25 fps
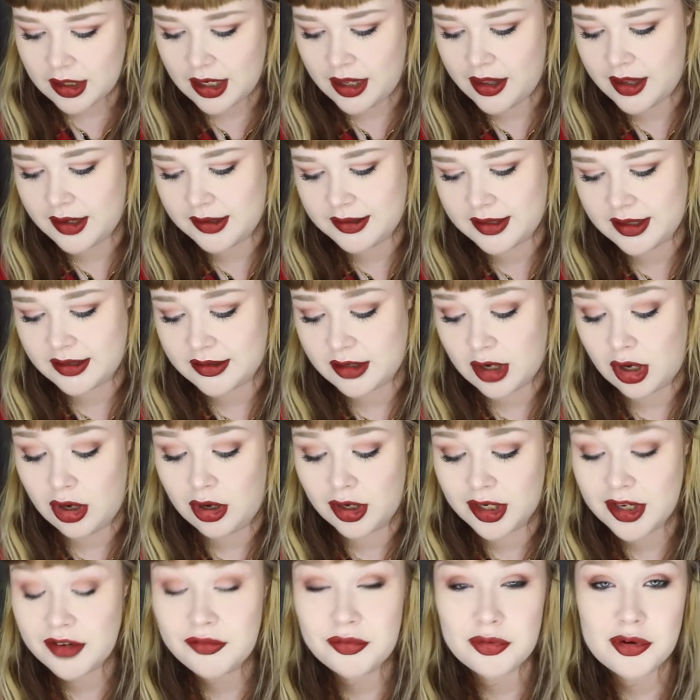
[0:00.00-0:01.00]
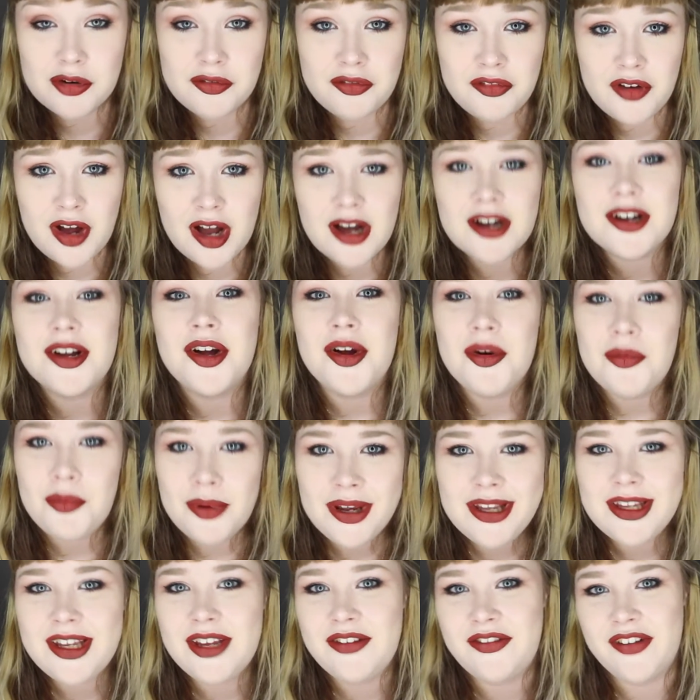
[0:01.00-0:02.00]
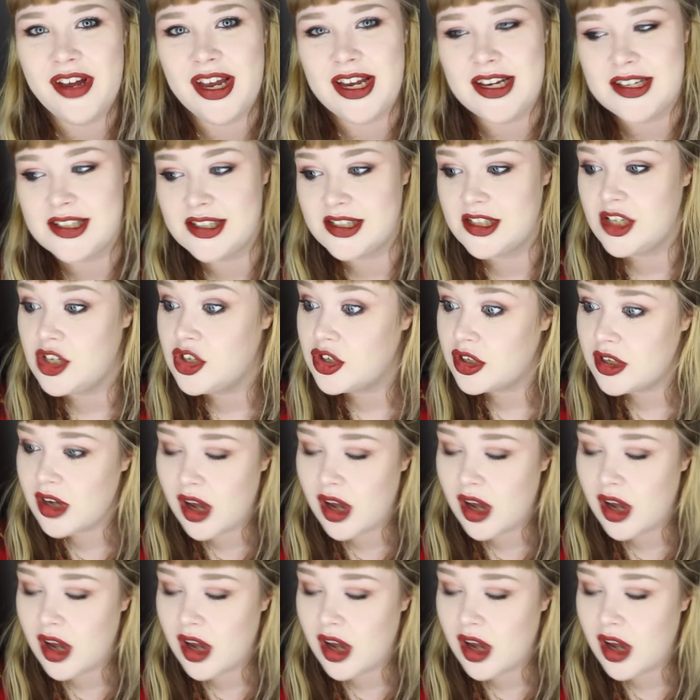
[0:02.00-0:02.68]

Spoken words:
And then it says, looking for a fuck? Winky face.